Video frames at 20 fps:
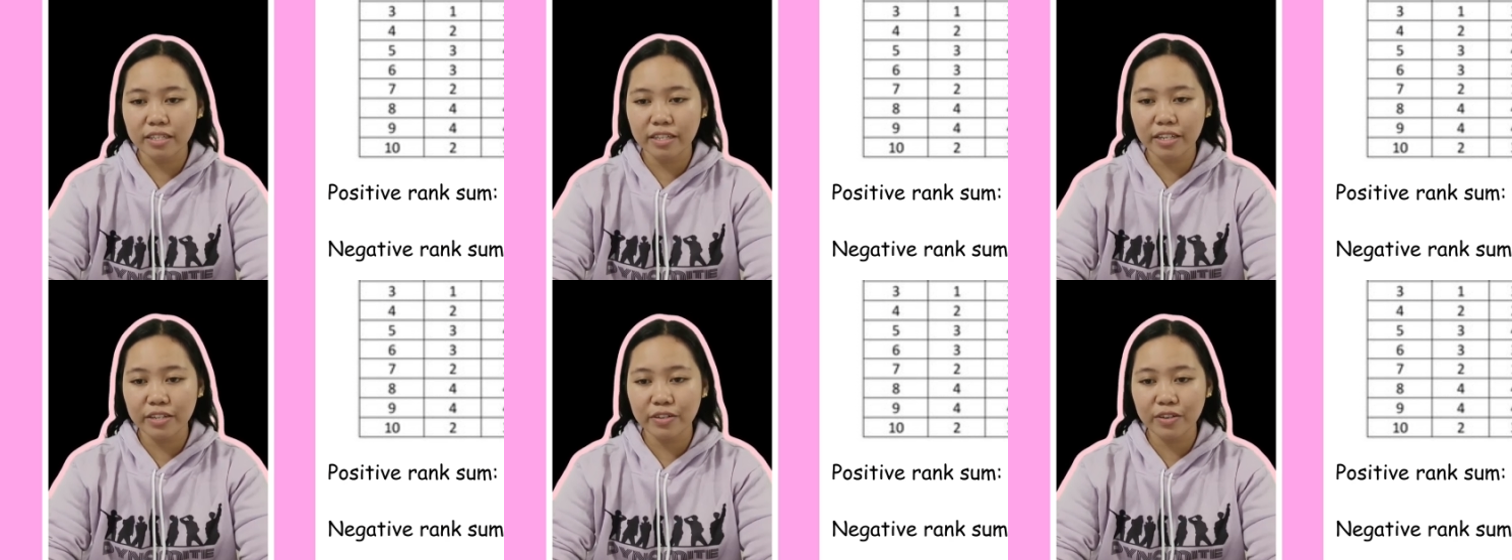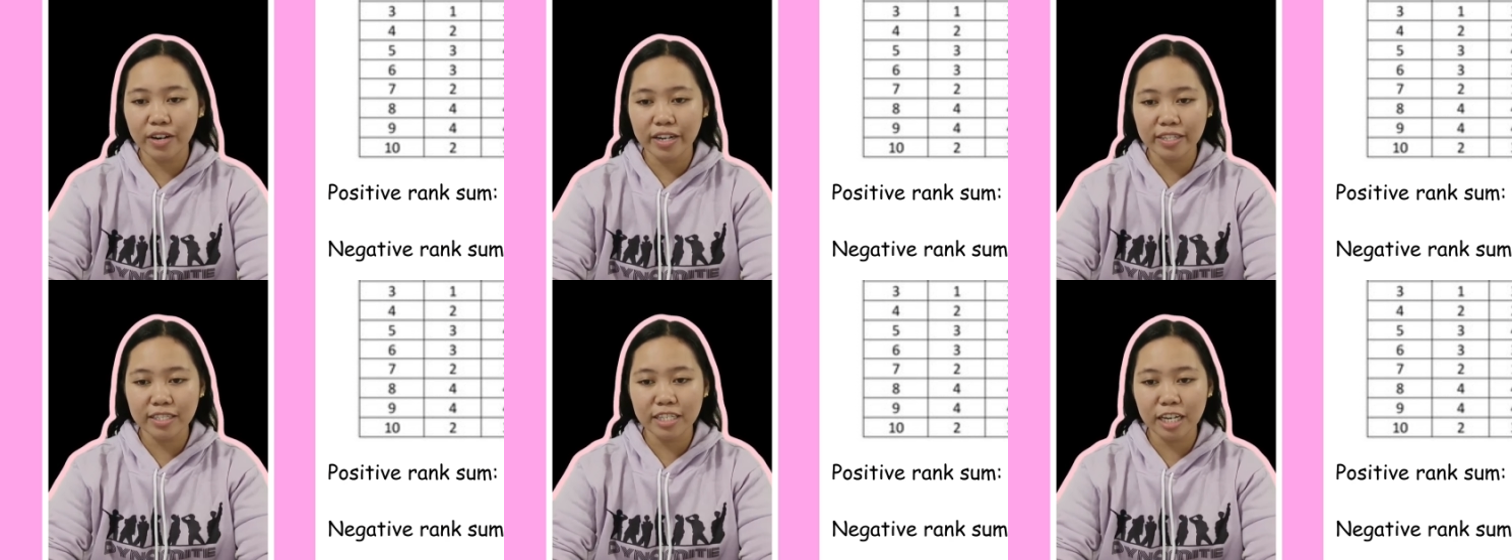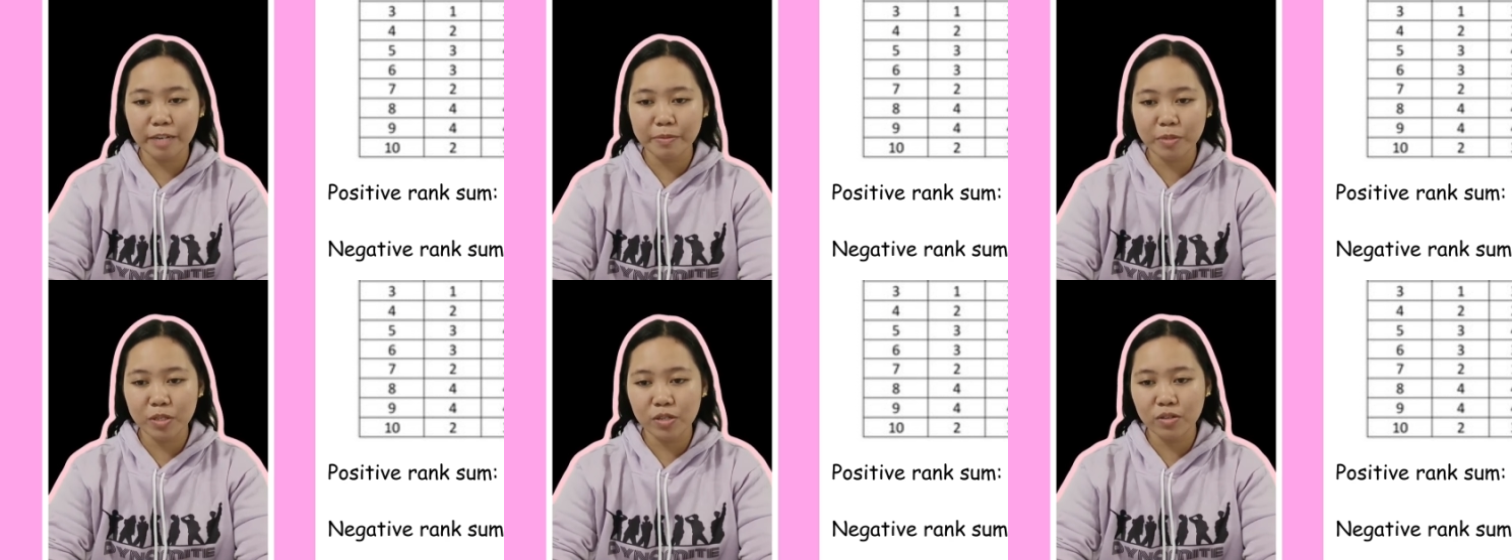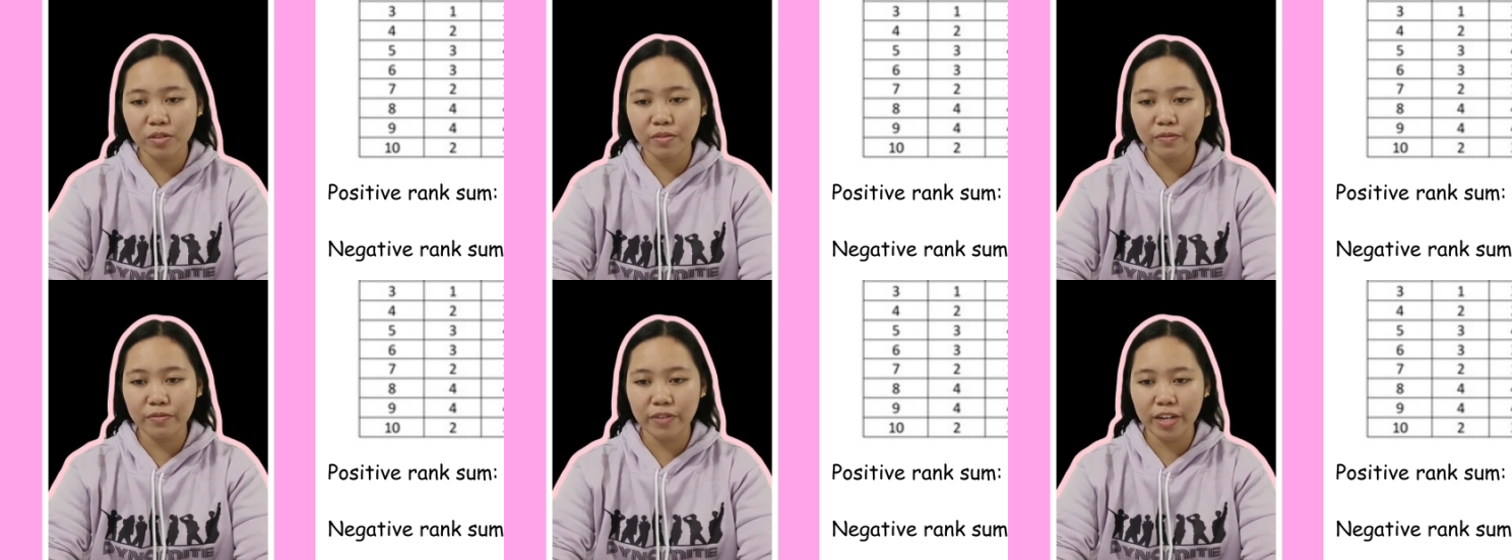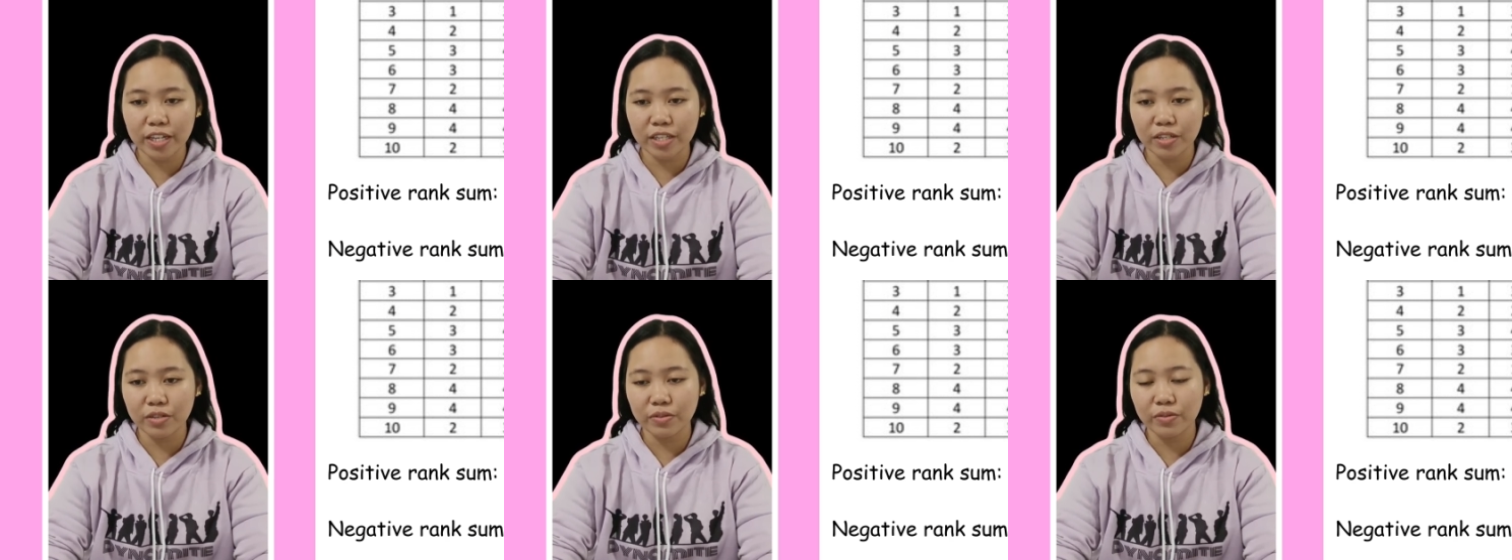then rank the absolute
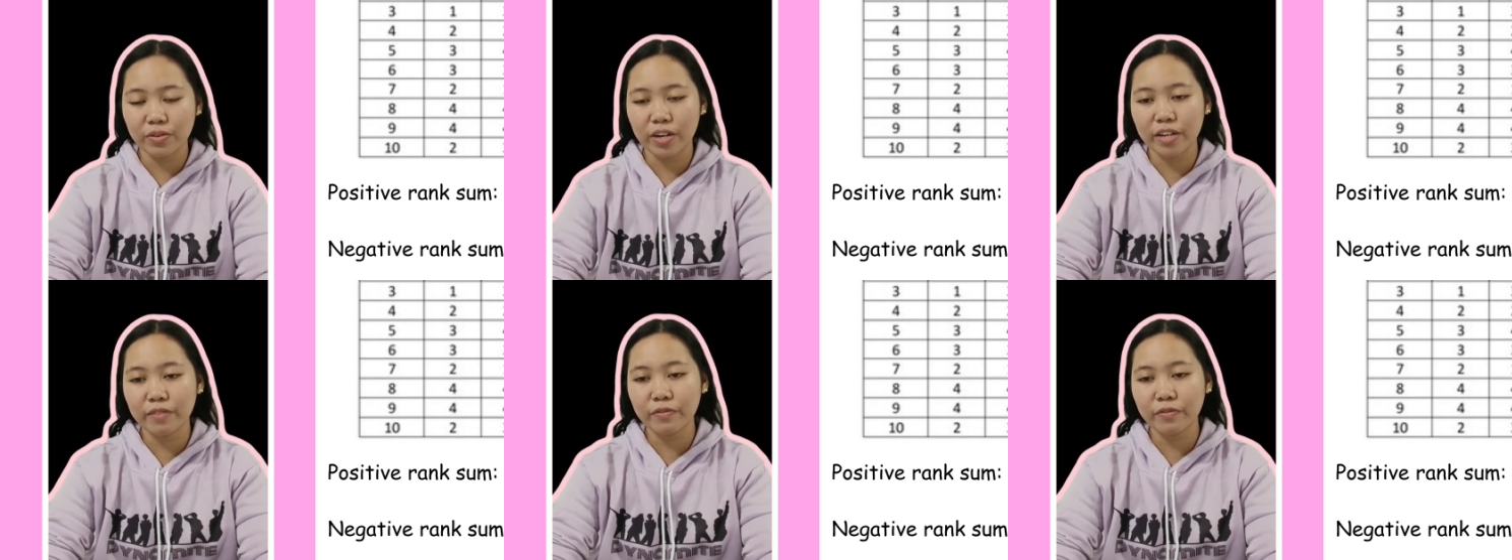value.